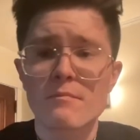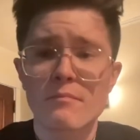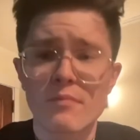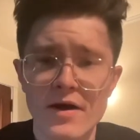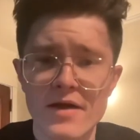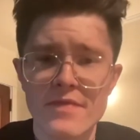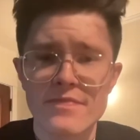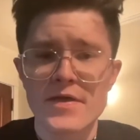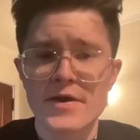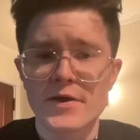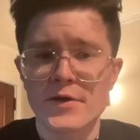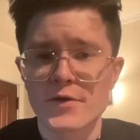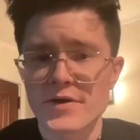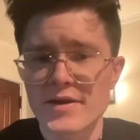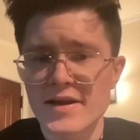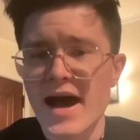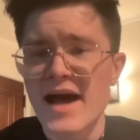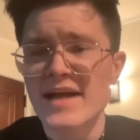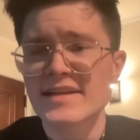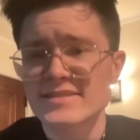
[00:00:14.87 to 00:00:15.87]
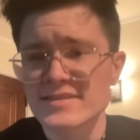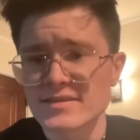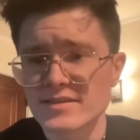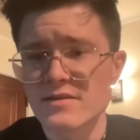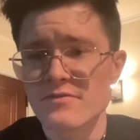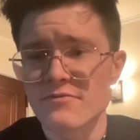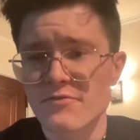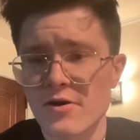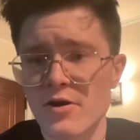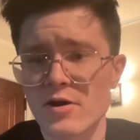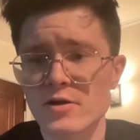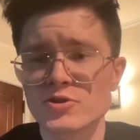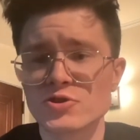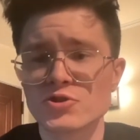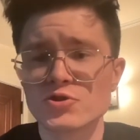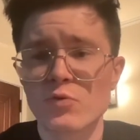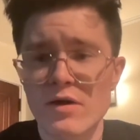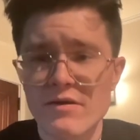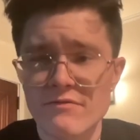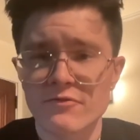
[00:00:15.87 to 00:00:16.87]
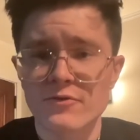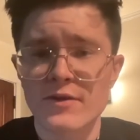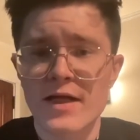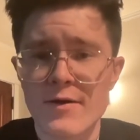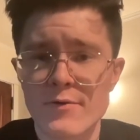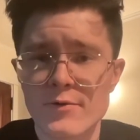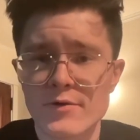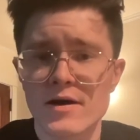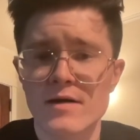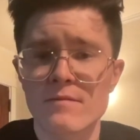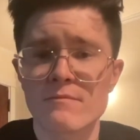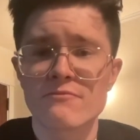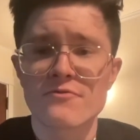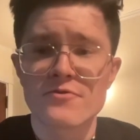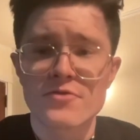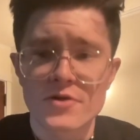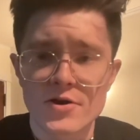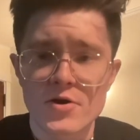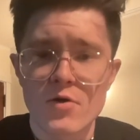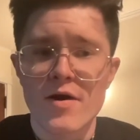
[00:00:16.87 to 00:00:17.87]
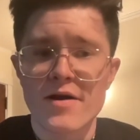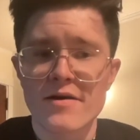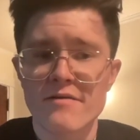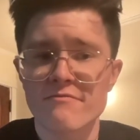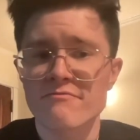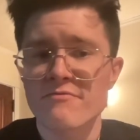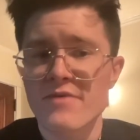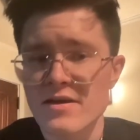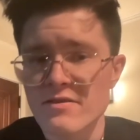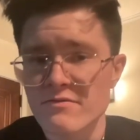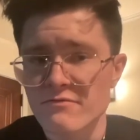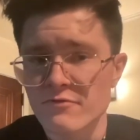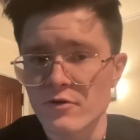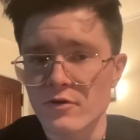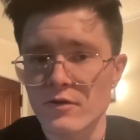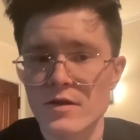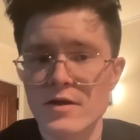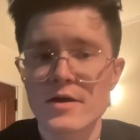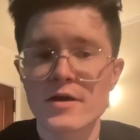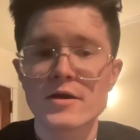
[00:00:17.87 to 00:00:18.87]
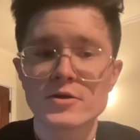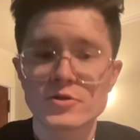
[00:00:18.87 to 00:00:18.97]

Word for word: but they could not deliver a joyful outcome for the Garden faithful.